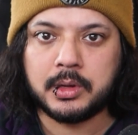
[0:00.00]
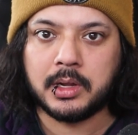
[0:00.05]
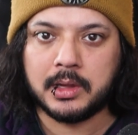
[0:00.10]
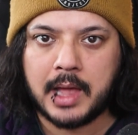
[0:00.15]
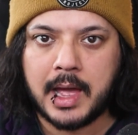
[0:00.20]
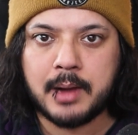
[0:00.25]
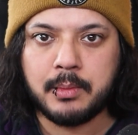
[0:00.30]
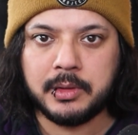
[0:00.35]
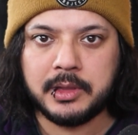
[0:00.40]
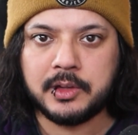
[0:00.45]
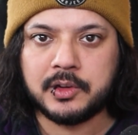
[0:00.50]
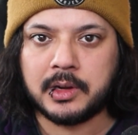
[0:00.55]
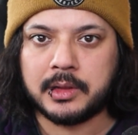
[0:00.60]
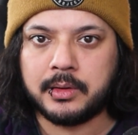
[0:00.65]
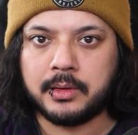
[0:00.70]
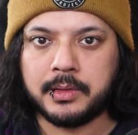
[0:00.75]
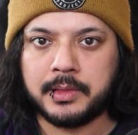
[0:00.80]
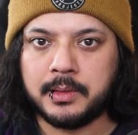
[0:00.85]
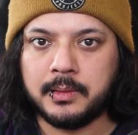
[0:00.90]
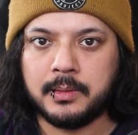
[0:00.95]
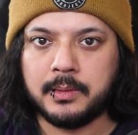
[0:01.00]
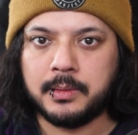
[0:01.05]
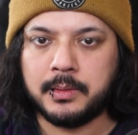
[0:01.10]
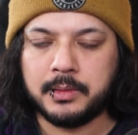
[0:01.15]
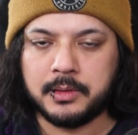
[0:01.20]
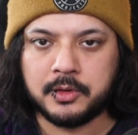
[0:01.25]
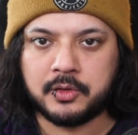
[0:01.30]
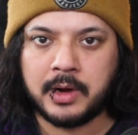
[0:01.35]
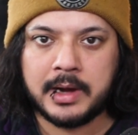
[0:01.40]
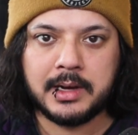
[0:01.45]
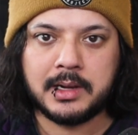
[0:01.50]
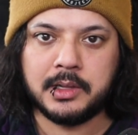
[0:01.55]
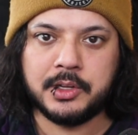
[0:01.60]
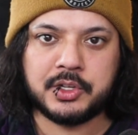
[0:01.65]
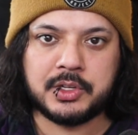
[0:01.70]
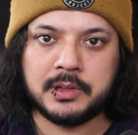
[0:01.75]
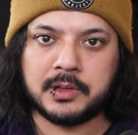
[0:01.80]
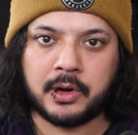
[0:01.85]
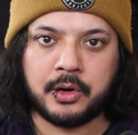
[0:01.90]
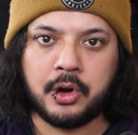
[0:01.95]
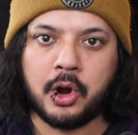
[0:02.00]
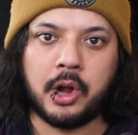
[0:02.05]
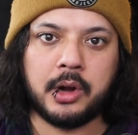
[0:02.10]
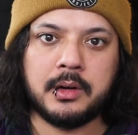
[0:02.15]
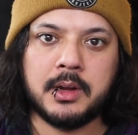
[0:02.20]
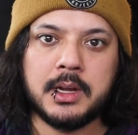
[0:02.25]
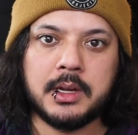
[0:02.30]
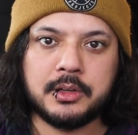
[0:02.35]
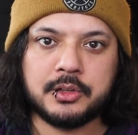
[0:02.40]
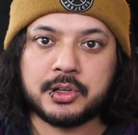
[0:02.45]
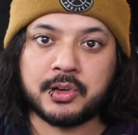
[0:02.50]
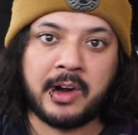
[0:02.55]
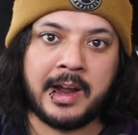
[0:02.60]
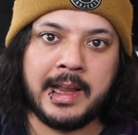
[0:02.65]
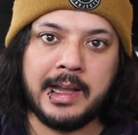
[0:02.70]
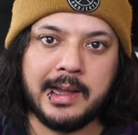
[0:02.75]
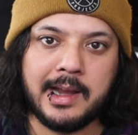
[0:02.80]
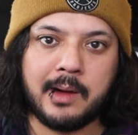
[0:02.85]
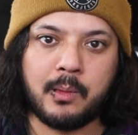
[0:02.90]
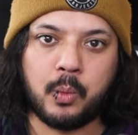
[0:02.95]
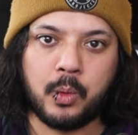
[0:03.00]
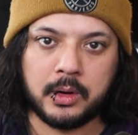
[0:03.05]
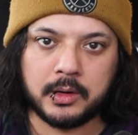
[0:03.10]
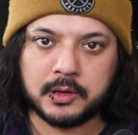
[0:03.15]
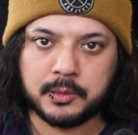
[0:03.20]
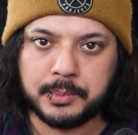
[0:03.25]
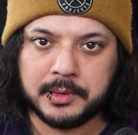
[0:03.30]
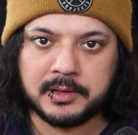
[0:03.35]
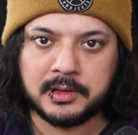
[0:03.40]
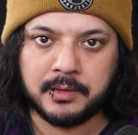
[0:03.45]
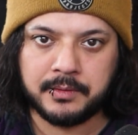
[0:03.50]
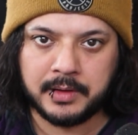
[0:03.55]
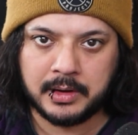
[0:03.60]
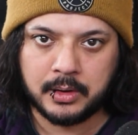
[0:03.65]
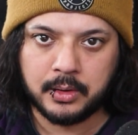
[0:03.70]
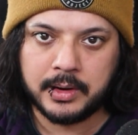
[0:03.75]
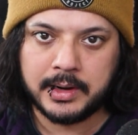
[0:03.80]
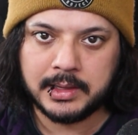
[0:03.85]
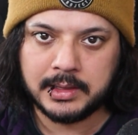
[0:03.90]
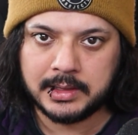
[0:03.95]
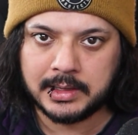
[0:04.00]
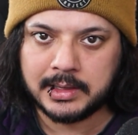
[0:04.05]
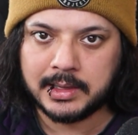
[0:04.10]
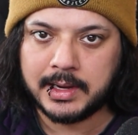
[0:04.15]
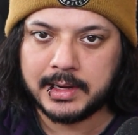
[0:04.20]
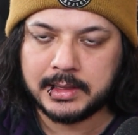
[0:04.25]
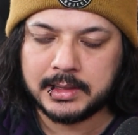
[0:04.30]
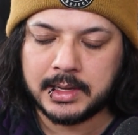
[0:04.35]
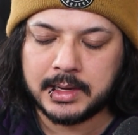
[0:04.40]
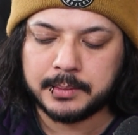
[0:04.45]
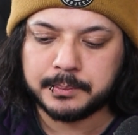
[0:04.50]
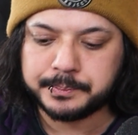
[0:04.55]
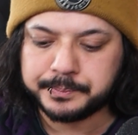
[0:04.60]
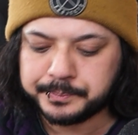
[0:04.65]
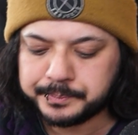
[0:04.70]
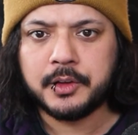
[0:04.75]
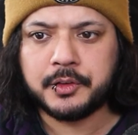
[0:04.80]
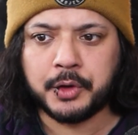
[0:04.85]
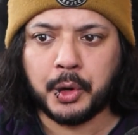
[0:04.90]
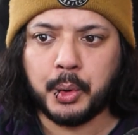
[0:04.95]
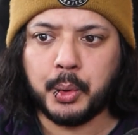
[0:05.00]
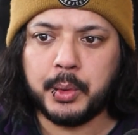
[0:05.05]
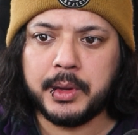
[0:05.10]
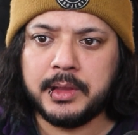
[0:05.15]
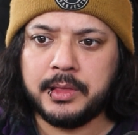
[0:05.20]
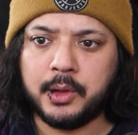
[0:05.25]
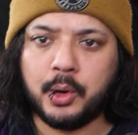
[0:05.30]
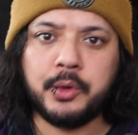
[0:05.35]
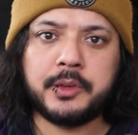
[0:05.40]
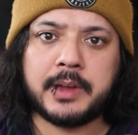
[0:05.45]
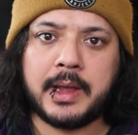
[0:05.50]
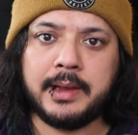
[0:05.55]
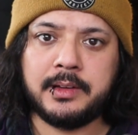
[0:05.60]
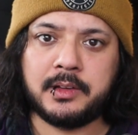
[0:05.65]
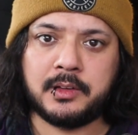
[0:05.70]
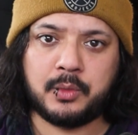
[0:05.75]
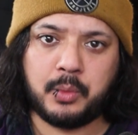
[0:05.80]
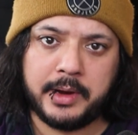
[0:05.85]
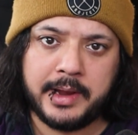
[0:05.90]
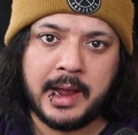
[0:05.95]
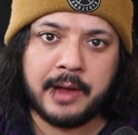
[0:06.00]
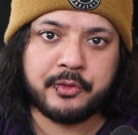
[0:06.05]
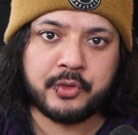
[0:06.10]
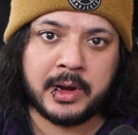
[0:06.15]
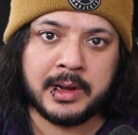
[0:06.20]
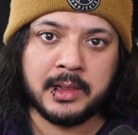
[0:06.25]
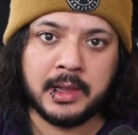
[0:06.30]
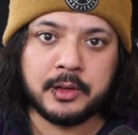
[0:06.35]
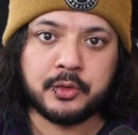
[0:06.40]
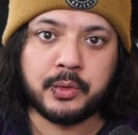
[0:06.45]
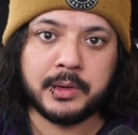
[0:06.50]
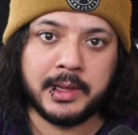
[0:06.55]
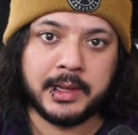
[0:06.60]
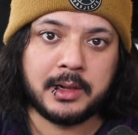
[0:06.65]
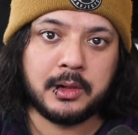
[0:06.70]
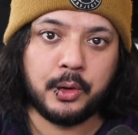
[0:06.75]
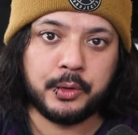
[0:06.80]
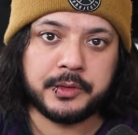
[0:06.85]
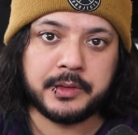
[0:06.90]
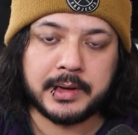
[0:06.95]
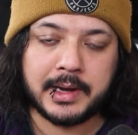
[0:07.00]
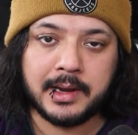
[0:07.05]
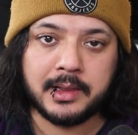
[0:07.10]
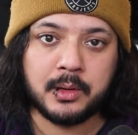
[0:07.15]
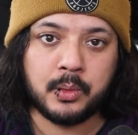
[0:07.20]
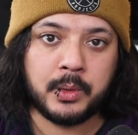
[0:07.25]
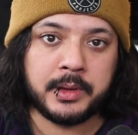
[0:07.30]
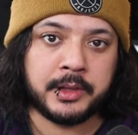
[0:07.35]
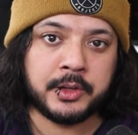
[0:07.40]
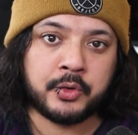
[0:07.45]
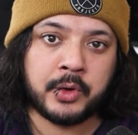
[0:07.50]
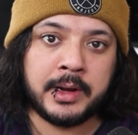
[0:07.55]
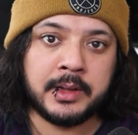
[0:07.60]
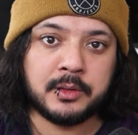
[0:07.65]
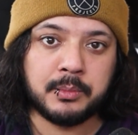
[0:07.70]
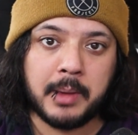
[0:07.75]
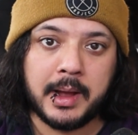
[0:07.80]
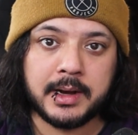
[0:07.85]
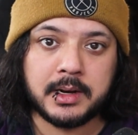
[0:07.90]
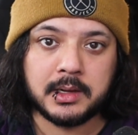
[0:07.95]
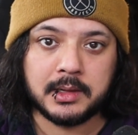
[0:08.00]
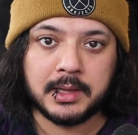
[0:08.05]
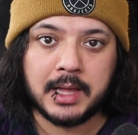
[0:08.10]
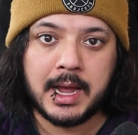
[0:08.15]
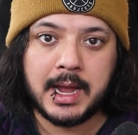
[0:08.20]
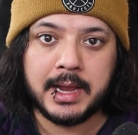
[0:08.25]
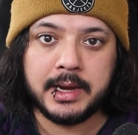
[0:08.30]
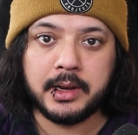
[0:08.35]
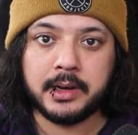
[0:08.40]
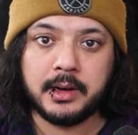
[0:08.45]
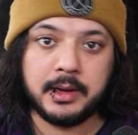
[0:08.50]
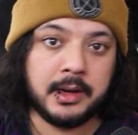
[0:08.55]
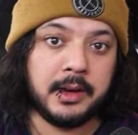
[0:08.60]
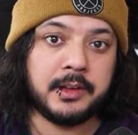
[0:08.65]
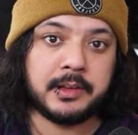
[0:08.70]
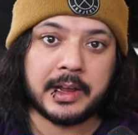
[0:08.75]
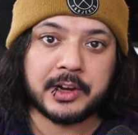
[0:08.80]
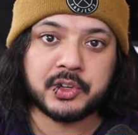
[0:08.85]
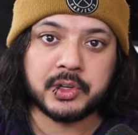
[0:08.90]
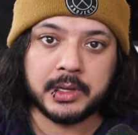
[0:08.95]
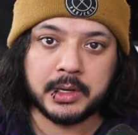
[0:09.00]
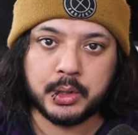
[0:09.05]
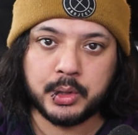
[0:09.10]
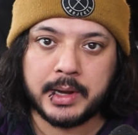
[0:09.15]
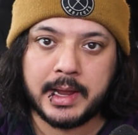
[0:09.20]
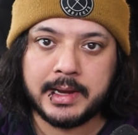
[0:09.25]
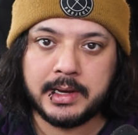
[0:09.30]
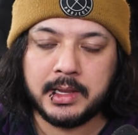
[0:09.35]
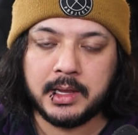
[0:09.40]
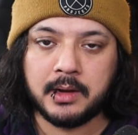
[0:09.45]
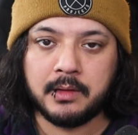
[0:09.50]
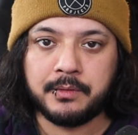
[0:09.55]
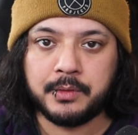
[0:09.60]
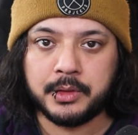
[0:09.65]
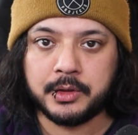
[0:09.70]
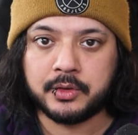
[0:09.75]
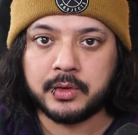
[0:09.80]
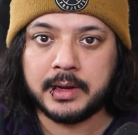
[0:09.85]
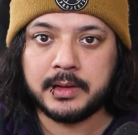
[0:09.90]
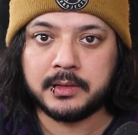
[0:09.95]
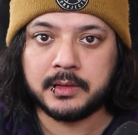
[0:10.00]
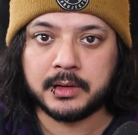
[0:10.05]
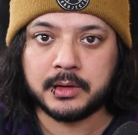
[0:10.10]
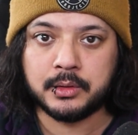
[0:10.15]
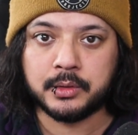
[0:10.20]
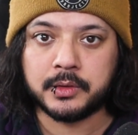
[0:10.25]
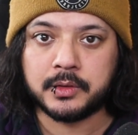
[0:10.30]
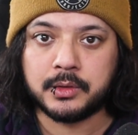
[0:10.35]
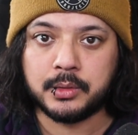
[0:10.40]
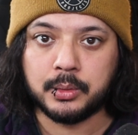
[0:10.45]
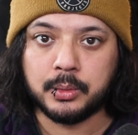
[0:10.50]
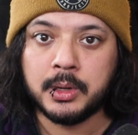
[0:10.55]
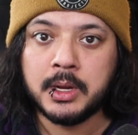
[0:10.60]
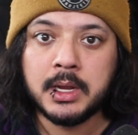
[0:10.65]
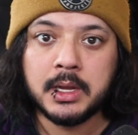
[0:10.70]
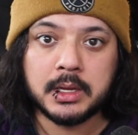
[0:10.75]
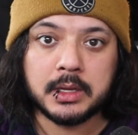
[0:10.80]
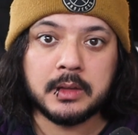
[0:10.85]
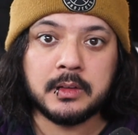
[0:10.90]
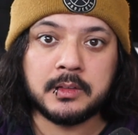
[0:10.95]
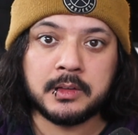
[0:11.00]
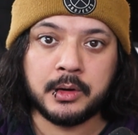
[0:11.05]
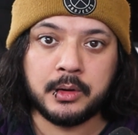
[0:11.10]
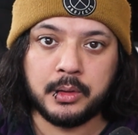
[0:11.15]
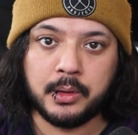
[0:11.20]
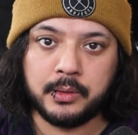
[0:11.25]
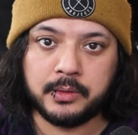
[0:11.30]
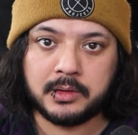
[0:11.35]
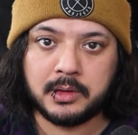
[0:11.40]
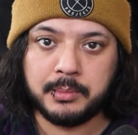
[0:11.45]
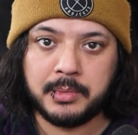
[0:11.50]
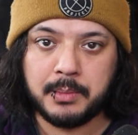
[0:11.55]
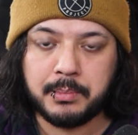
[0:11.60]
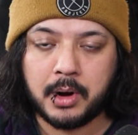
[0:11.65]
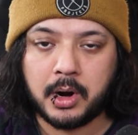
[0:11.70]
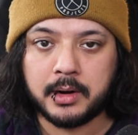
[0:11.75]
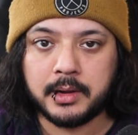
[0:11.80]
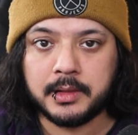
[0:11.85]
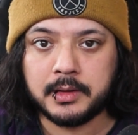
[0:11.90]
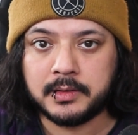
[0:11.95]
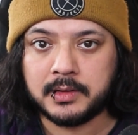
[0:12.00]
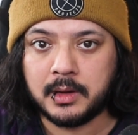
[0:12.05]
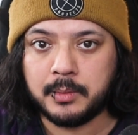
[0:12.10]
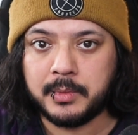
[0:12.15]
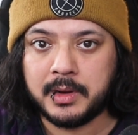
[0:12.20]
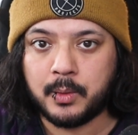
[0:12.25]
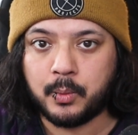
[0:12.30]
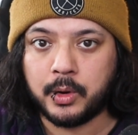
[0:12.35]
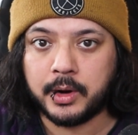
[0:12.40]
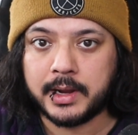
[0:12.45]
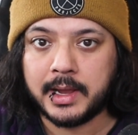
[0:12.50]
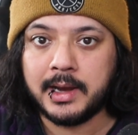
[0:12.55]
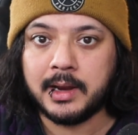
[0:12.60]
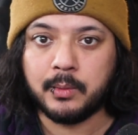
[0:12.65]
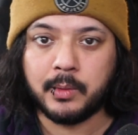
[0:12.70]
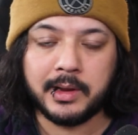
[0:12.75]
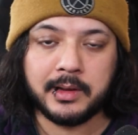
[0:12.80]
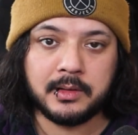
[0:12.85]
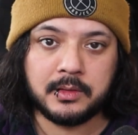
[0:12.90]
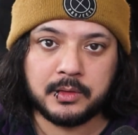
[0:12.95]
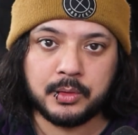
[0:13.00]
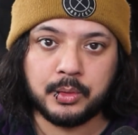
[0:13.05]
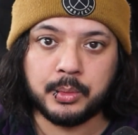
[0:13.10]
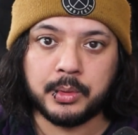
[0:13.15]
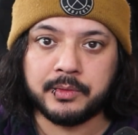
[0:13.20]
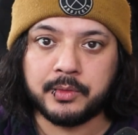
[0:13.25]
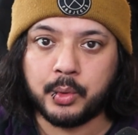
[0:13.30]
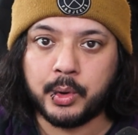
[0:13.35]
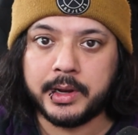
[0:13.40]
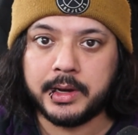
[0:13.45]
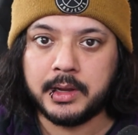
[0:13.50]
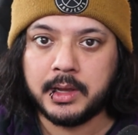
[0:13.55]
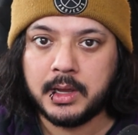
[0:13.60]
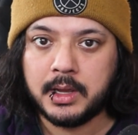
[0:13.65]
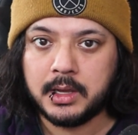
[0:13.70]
collide with each other. The train collisions are not train network specific or anything like that. So in those cases where you have train lines really close together where the trains might collide, it is actually a good idea for the train signals to consider those to be part of the same network anyway to avoid